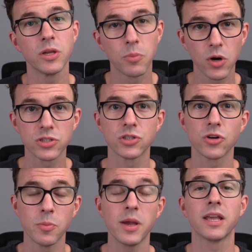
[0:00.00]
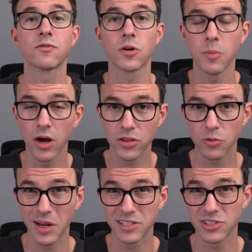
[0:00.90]
you purchase your domain from other
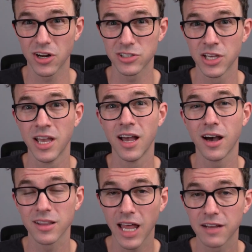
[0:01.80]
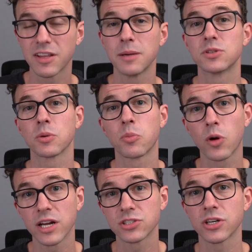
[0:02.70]
registrars, a lot of times you're
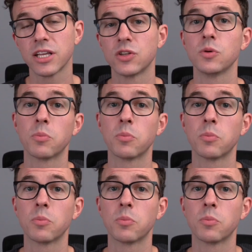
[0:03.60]
pressured into